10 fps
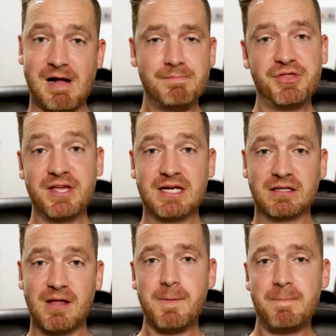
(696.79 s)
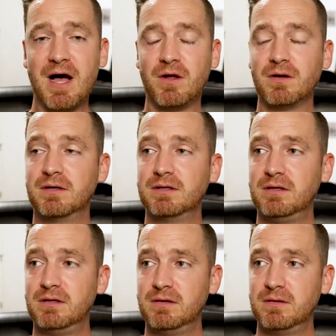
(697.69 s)
I'm thinking a lot about
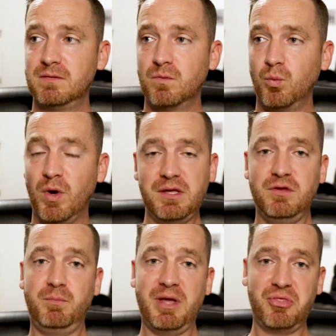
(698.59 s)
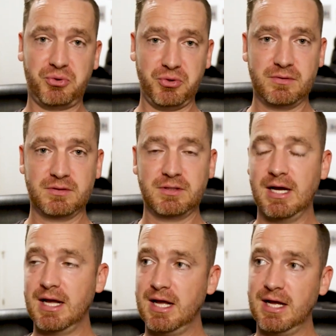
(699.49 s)
what you've been through
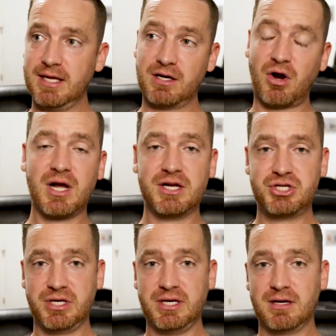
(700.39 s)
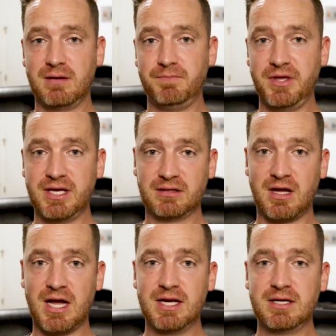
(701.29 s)
uh, in our country. I'm thinking a
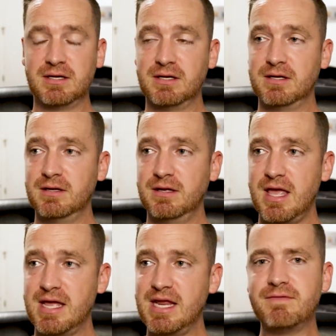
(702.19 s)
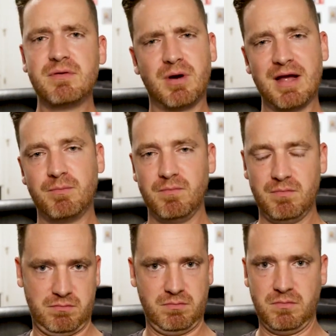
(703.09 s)
lot, and even my,
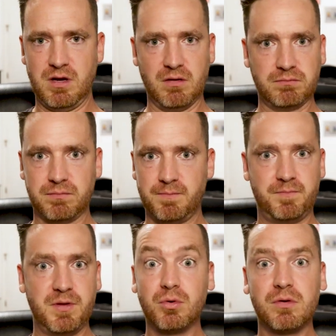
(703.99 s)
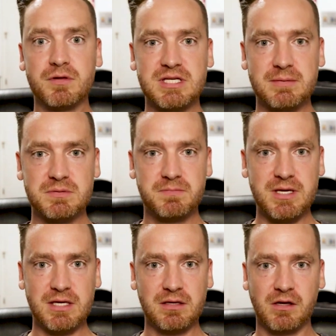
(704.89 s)
you know, people who are the same as
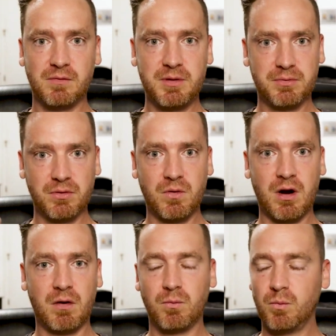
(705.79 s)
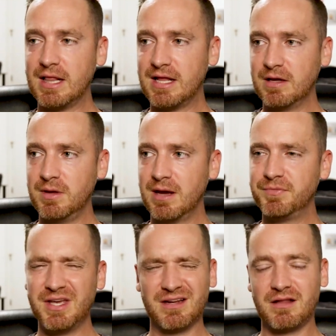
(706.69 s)
me, you know, people who are white like me. I'm
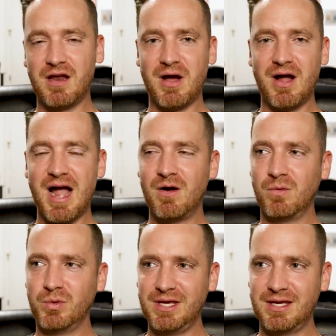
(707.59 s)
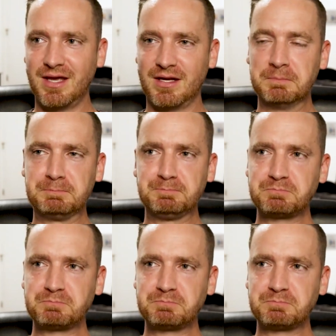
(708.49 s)
thinking a lot about how we can,